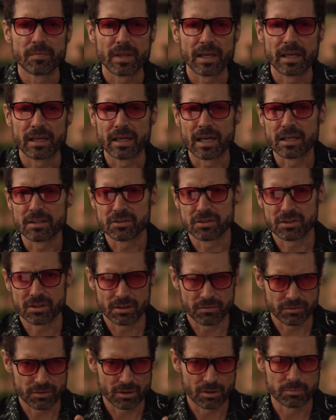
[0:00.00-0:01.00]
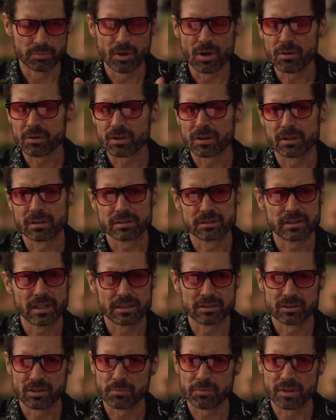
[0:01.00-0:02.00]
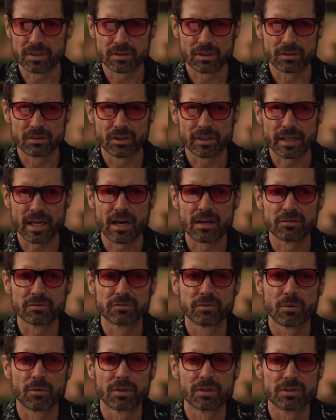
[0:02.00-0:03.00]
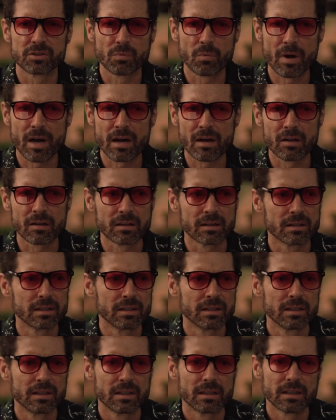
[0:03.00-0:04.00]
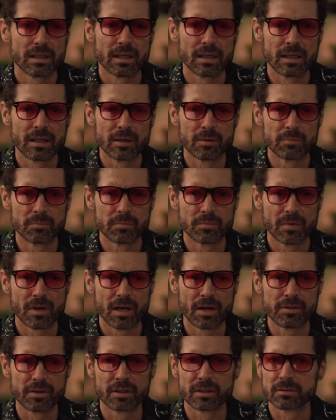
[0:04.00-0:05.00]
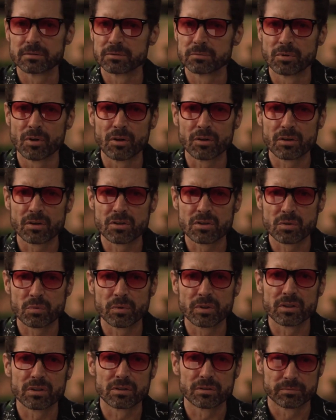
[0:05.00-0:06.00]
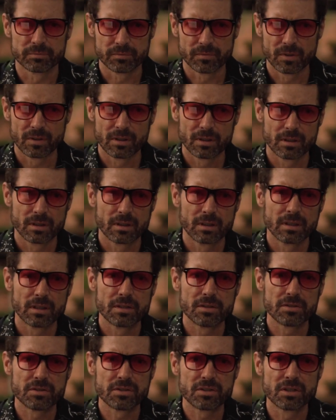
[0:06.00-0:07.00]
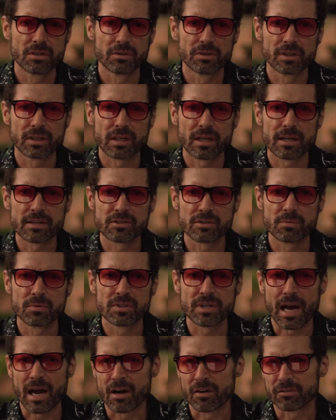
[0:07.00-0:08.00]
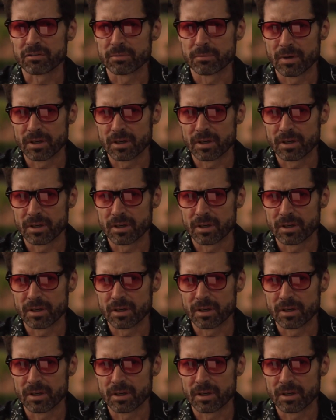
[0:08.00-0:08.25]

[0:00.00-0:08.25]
And if you're a broker, that's something to look out for as well. Other brokers will steal your customers out from